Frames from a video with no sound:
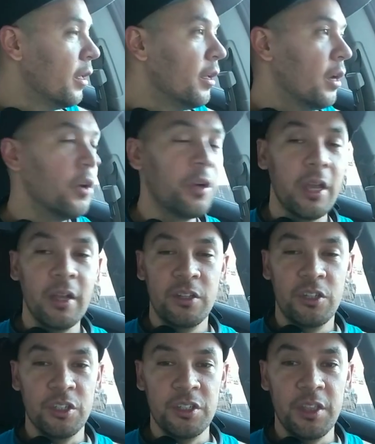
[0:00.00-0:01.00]
Okay,
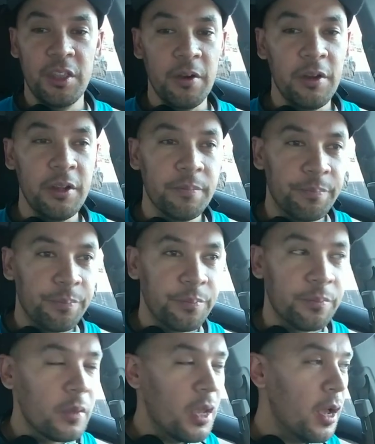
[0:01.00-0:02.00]
just a theory.
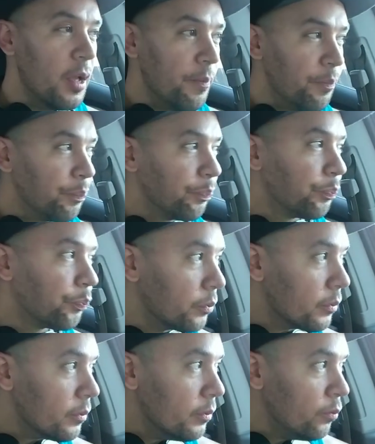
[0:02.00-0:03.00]

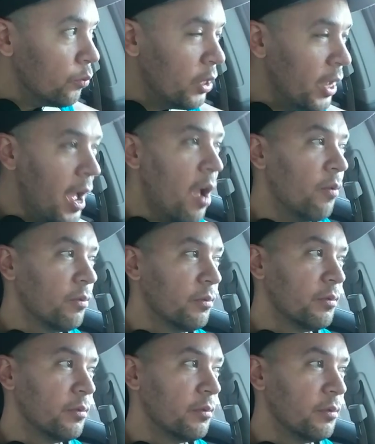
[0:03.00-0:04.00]
Now,
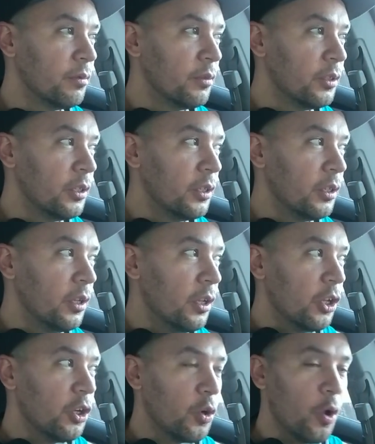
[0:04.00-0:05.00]

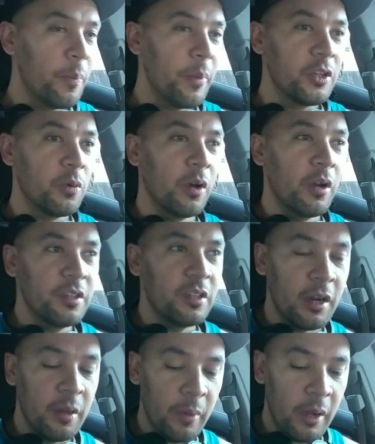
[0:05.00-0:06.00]
going back to what I was
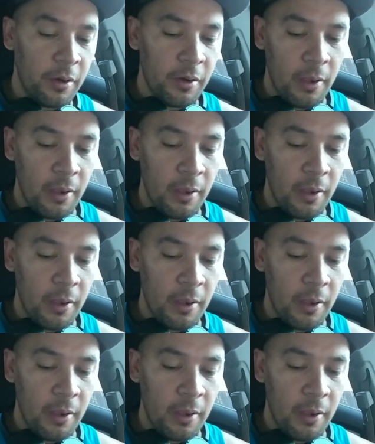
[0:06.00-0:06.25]
talking about.